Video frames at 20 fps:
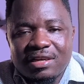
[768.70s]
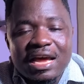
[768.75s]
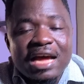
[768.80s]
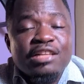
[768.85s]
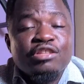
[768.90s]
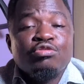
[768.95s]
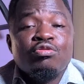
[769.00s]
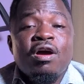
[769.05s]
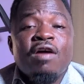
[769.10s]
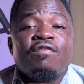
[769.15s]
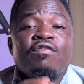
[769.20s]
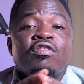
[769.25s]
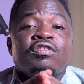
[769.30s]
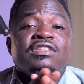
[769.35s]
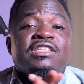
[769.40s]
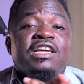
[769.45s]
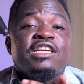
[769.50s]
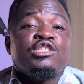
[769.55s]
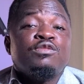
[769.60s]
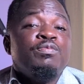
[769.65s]
that you have
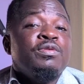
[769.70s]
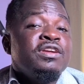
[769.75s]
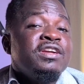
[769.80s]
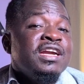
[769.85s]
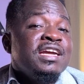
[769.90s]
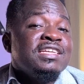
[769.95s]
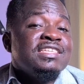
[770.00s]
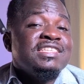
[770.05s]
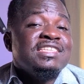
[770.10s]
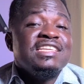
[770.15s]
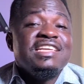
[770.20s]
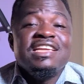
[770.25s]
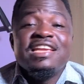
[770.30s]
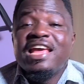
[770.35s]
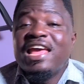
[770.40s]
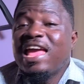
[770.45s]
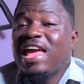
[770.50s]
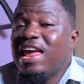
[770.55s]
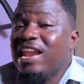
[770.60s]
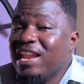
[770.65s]
not experienced
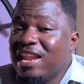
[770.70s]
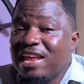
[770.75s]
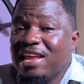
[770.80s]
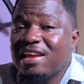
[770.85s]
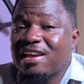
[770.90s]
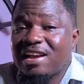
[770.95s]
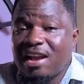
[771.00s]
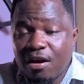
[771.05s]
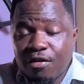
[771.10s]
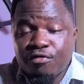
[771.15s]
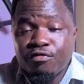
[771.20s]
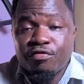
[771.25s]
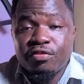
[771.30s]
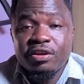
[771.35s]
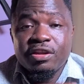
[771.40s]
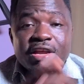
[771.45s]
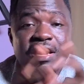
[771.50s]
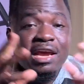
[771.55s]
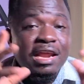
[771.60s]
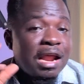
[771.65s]
in any
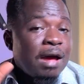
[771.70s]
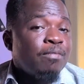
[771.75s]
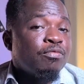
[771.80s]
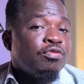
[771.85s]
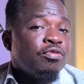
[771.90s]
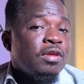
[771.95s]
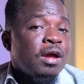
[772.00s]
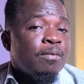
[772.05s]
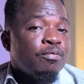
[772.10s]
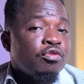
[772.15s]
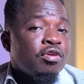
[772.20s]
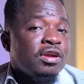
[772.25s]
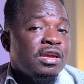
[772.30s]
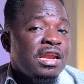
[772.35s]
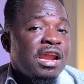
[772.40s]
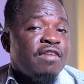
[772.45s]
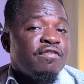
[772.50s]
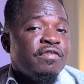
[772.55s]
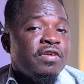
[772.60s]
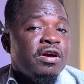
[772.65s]
country. And I'm
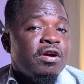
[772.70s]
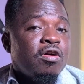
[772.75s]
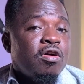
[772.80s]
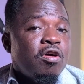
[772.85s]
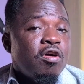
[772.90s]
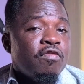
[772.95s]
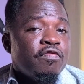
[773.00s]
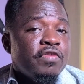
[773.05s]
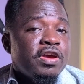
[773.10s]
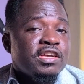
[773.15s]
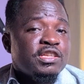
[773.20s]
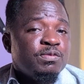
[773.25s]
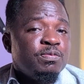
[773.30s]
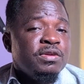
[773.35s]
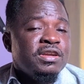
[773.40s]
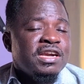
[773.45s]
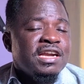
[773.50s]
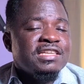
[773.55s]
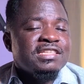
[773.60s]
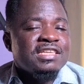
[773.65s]
talking of
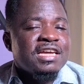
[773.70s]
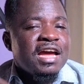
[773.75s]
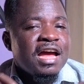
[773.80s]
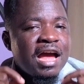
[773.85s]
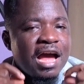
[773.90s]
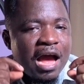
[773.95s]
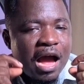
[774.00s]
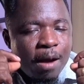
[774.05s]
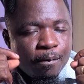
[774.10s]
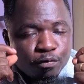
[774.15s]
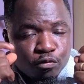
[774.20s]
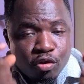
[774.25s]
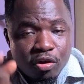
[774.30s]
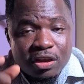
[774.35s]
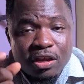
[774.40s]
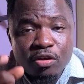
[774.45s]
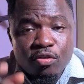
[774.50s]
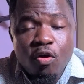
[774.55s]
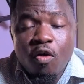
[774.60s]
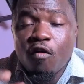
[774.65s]
experience. I'm
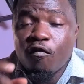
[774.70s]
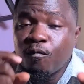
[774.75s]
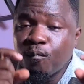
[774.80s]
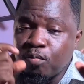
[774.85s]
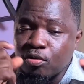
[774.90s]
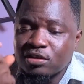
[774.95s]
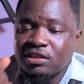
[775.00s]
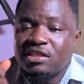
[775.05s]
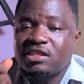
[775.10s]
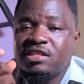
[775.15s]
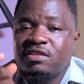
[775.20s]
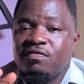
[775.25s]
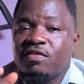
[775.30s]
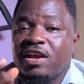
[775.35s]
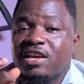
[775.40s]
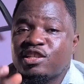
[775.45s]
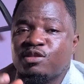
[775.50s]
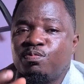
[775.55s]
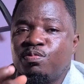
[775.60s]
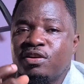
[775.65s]
talking of
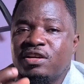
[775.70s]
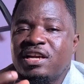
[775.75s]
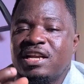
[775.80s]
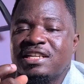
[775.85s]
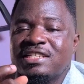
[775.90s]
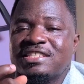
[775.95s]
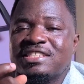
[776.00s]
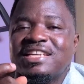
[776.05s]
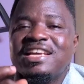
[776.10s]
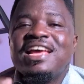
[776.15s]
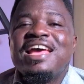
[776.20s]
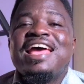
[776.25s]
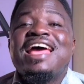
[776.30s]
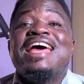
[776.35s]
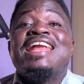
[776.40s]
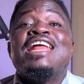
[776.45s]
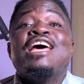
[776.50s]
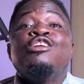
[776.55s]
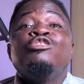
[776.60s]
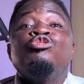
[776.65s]
positive experience
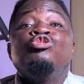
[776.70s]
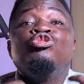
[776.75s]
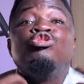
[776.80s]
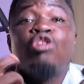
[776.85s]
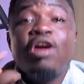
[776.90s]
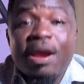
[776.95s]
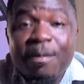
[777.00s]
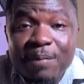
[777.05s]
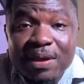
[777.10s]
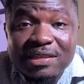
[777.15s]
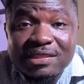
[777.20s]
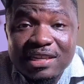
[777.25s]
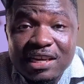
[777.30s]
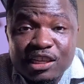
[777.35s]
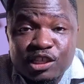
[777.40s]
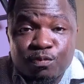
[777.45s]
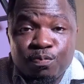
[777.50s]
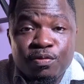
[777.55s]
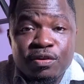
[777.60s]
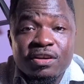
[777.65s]
and
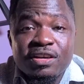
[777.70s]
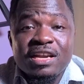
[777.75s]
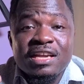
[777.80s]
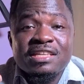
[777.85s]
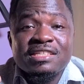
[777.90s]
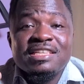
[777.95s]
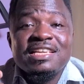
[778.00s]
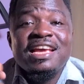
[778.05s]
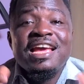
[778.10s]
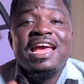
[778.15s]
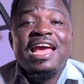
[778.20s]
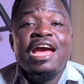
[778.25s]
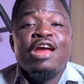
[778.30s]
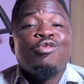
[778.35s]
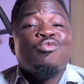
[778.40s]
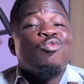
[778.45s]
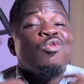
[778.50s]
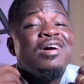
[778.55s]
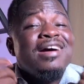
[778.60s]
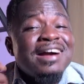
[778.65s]
enjoyment experience
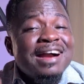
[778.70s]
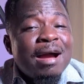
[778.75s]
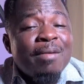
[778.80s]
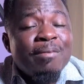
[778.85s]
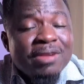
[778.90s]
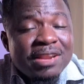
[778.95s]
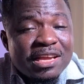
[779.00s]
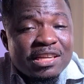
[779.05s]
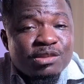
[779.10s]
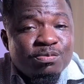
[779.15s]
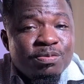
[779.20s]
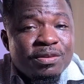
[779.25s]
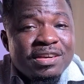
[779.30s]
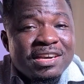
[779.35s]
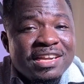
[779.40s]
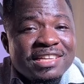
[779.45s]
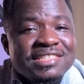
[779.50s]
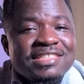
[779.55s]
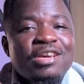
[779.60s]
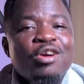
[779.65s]
and welcoming
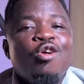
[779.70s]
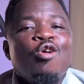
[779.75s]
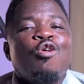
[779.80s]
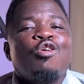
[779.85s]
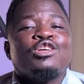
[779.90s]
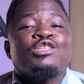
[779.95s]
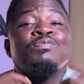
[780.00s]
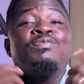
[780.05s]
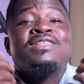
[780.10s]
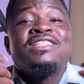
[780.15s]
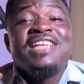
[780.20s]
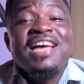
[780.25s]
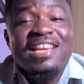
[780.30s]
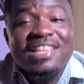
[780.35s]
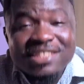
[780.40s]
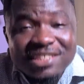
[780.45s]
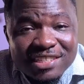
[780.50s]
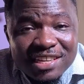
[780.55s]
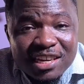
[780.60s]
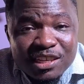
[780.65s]
experience,
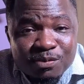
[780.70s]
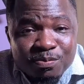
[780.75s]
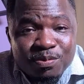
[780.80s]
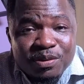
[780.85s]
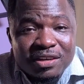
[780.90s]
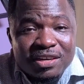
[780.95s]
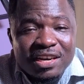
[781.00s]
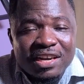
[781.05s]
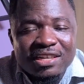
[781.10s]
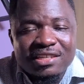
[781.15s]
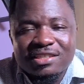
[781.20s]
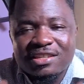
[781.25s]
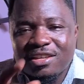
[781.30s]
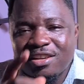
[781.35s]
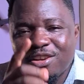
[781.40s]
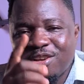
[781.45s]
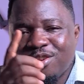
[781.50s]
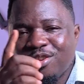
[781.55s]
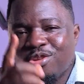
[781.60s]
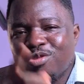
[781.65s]
hospitality experience.
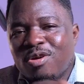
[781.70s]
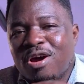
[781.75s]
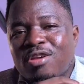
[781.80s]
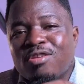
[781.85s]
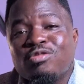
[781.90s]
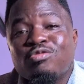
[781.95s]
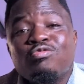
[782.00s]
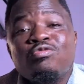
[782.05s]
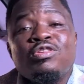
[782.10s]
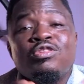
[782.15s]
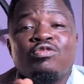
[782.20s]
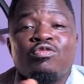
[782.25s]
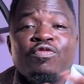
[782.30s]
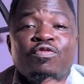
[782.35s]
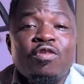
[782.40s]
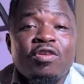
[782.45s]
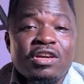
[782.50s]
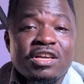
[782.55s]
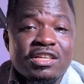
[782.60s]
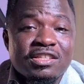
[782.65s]
You are not going to
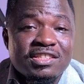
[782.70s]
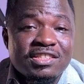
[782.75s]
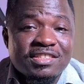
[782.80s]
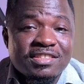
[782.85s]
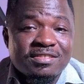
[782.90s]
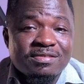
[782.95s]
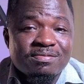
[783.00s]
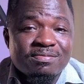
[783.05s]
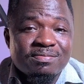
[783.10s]
forget.